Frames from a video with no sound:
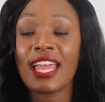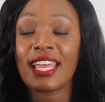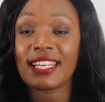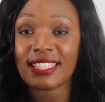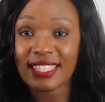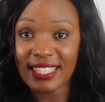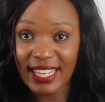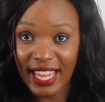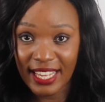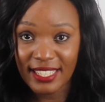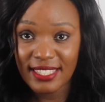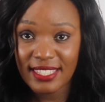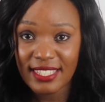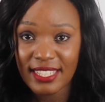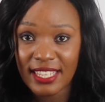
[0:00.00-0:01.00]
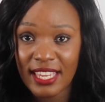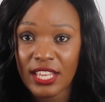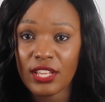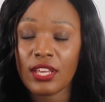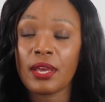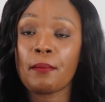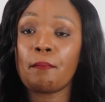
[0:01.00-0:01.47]
it's nice.
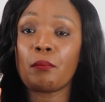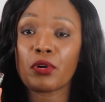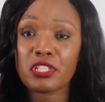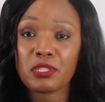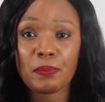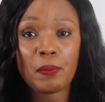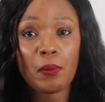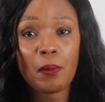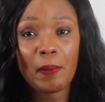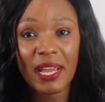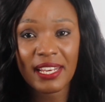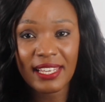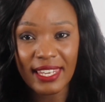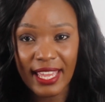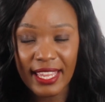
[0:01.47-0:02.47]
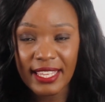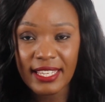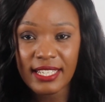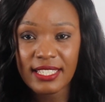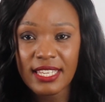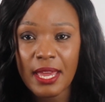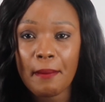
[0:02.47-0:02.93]
Most people might like
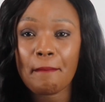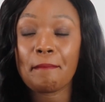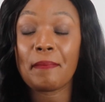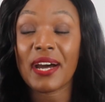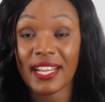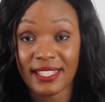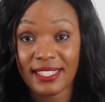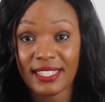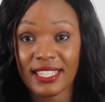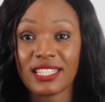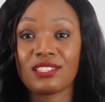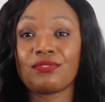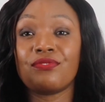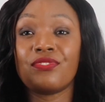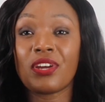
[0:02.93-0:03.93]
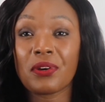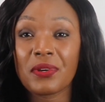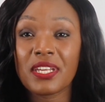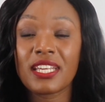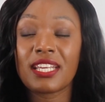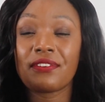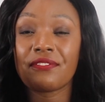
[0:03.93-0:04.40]
it, but it's
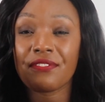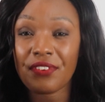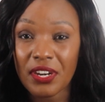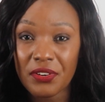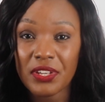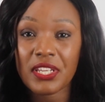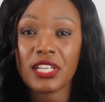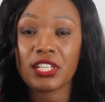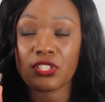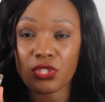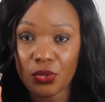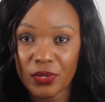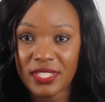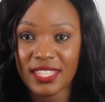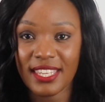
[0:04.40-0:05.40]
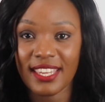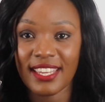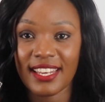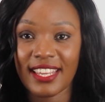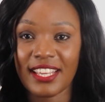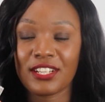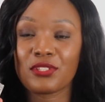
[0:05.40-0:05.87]
very, very
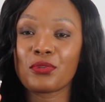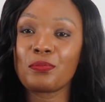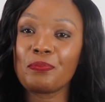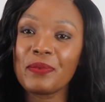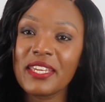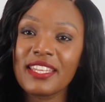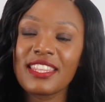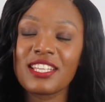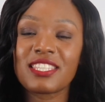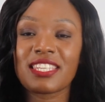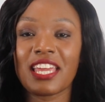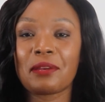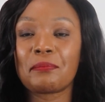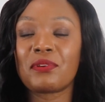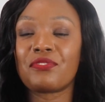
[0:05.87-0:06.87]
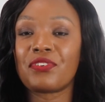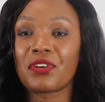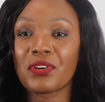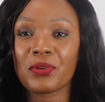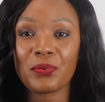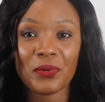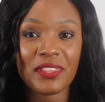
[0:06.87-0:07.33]
intoxicating. To me, this can be
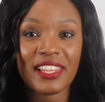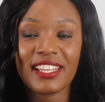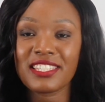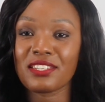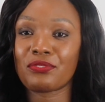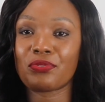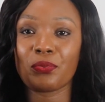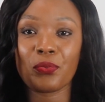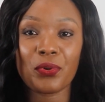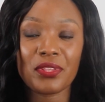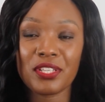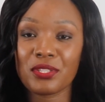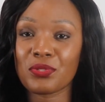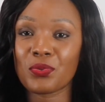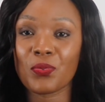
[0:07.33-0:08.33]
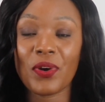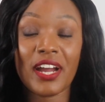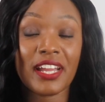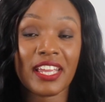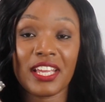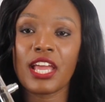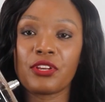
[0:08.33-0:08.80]
very ruthless. If you wore this to
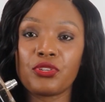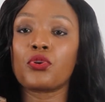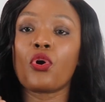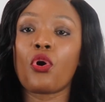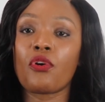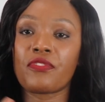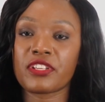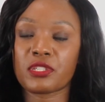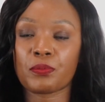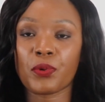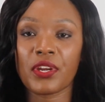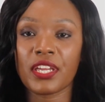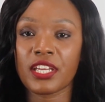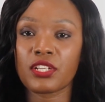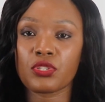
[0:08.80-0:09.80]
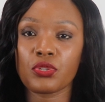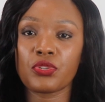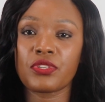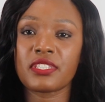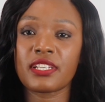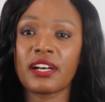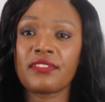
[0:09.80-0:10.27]
work and you're overspraying it on
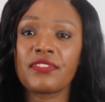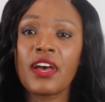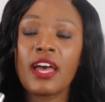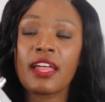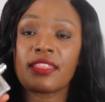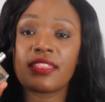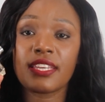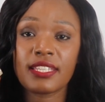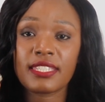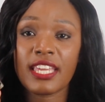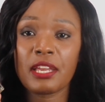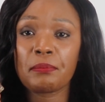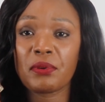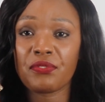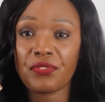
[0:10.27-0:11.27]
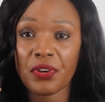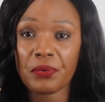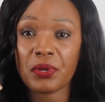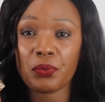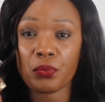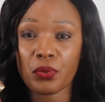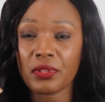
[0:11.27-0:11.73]
yourself, this can be
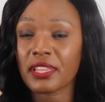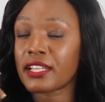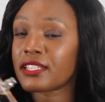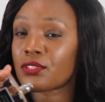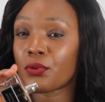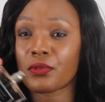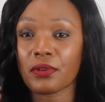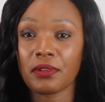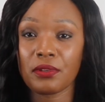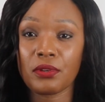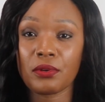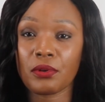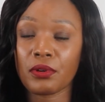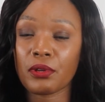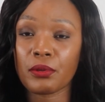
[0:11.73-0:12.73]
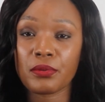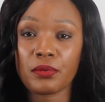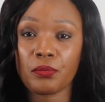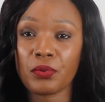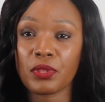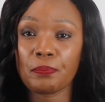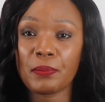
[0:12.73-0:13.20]
very ruthless, or, you know,
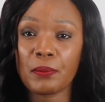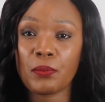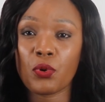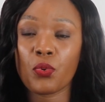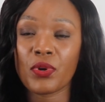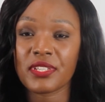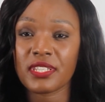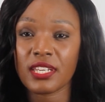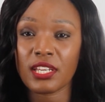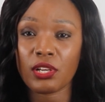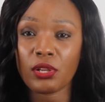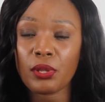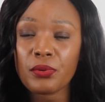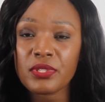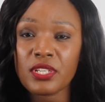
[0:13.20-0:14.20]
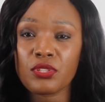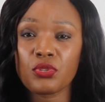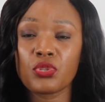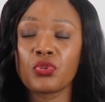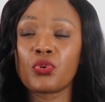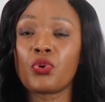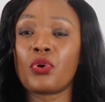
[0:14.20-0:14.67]
with people who are sitting closer to
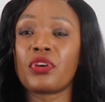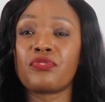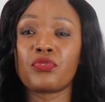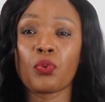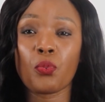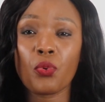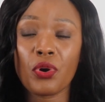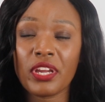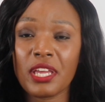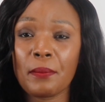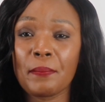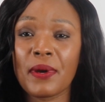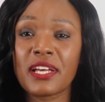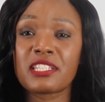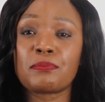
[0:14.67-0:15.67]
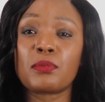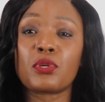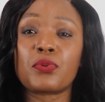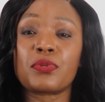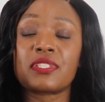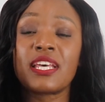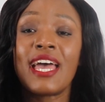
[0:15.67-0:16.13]
you, or if you're walking past,
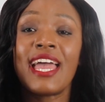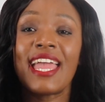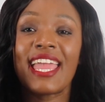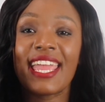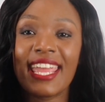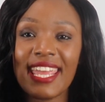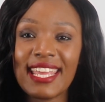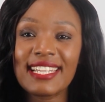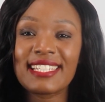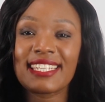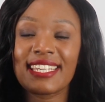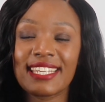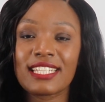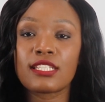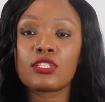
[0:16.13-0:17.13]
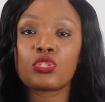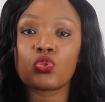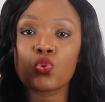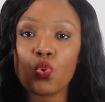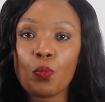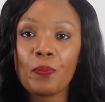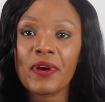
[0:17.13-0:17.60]
because it is
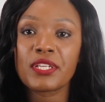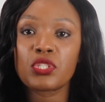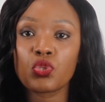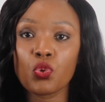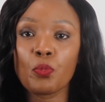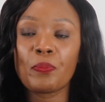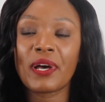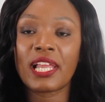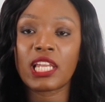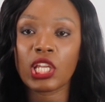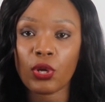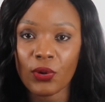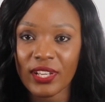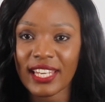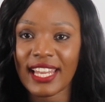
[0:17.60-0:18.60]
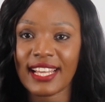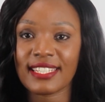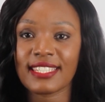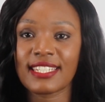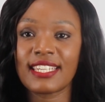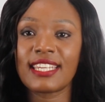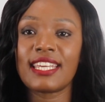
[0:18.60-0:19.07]
super, super long
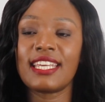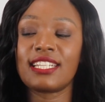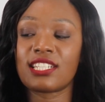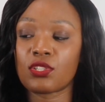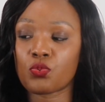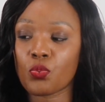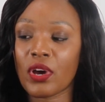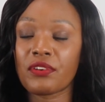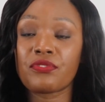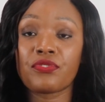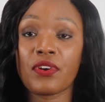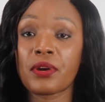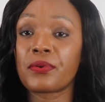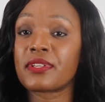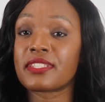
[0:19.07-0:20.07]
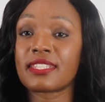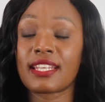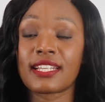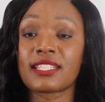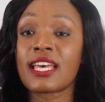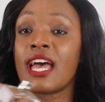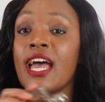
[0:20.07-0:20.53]
lasting. It is one fragrance
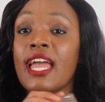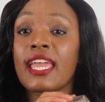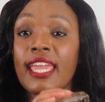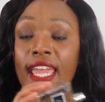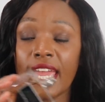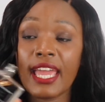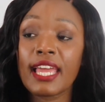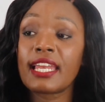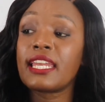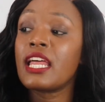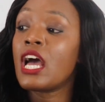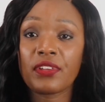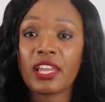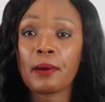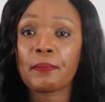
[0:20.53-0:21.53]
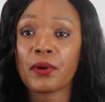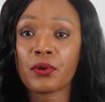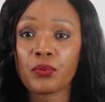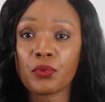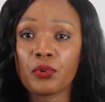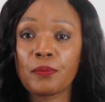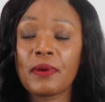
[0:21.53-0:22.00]
that can fill up a
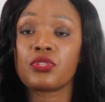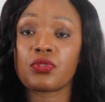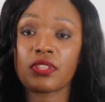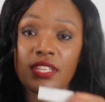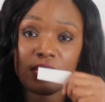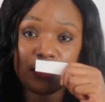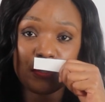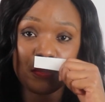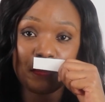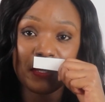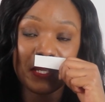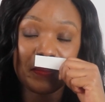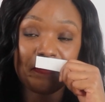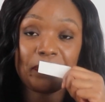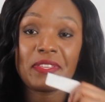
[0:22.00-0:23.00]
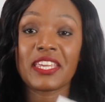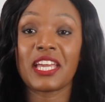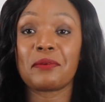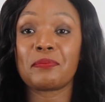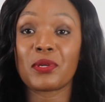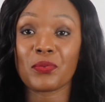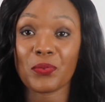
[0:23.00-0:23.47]
room. So this to me
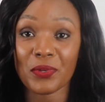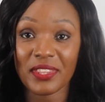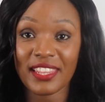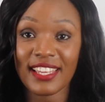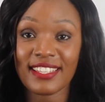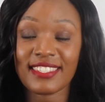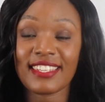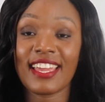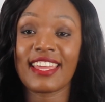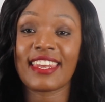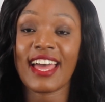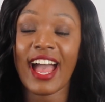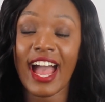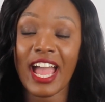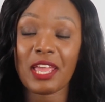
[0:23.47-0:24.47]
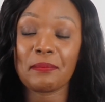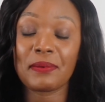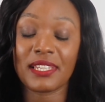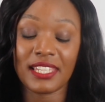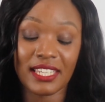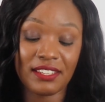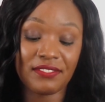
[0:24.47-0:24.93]
can be ruthless, and I
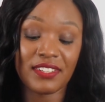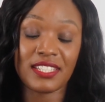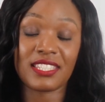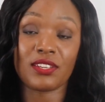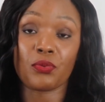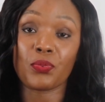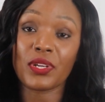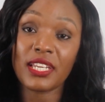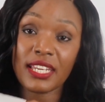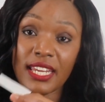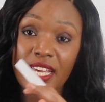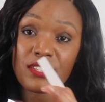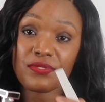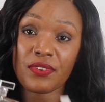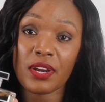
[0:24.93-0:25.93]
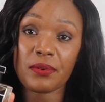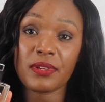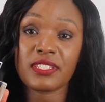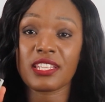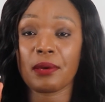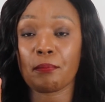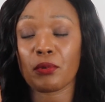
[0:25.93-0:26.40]
believe it's a really nice
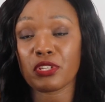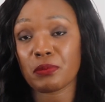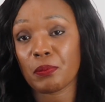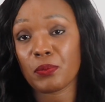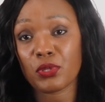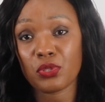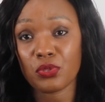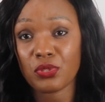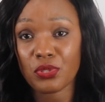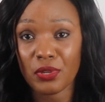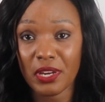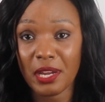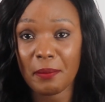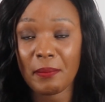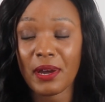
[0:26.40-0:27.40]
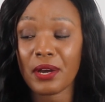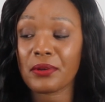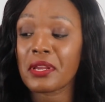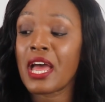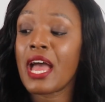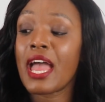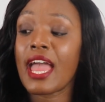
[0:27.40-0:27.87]
fragrance that most people should talk about.